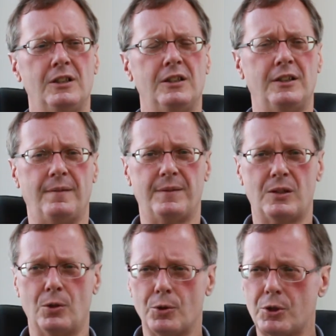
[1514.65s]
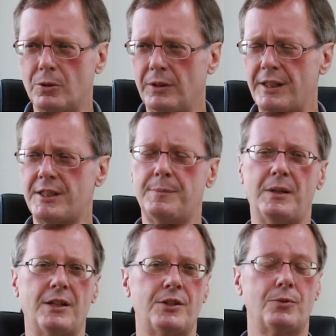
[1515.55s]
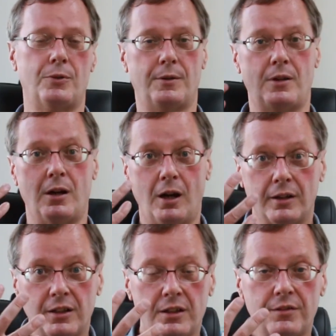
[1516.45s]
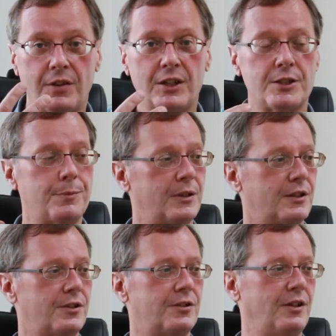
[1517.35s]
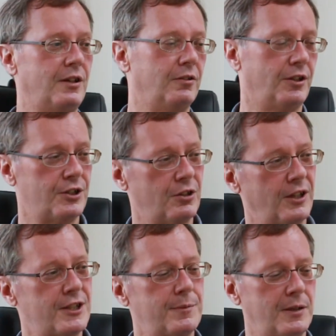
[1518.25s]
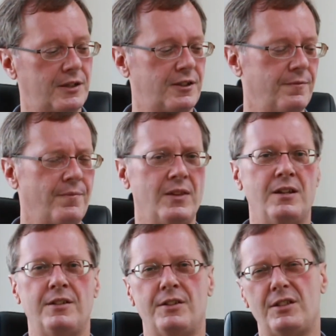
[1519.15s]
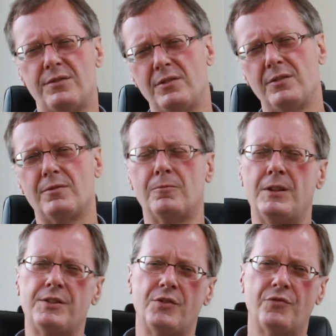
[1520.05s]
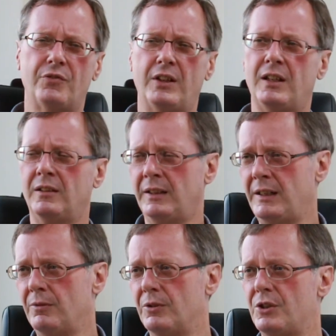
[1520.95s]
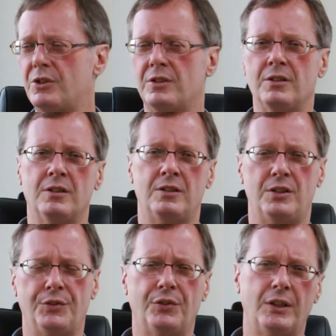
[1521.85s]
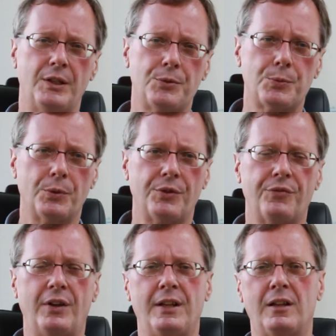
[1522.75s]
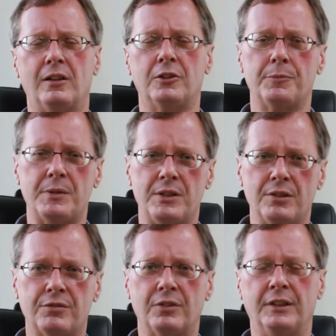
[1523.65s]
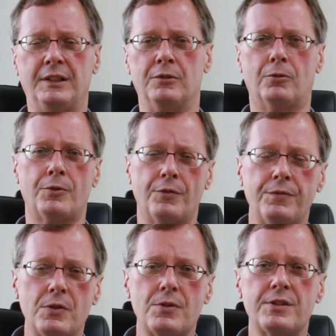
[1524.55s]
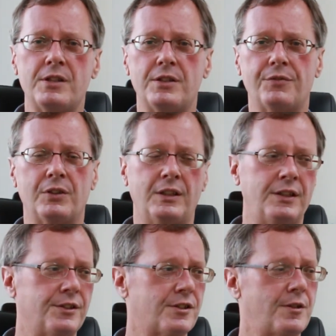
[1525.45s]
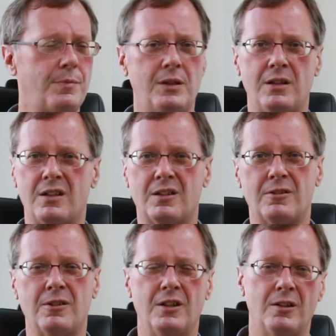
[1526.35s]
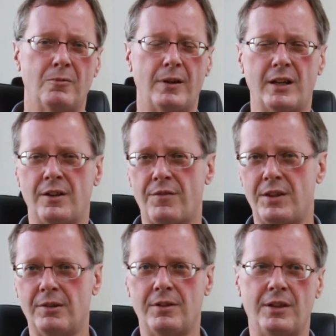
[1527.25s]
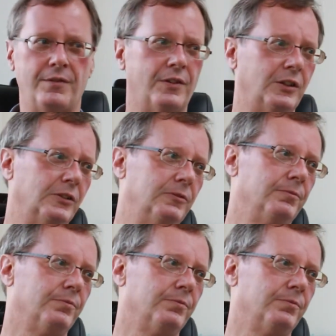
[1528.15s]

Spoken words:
and cultural aspects, or in cognitive aspects, psychological aspects. There are different ways of defining language. Different linguists will define it a little bit differently, or they'll focus on different things depending on what kind of theory they follow.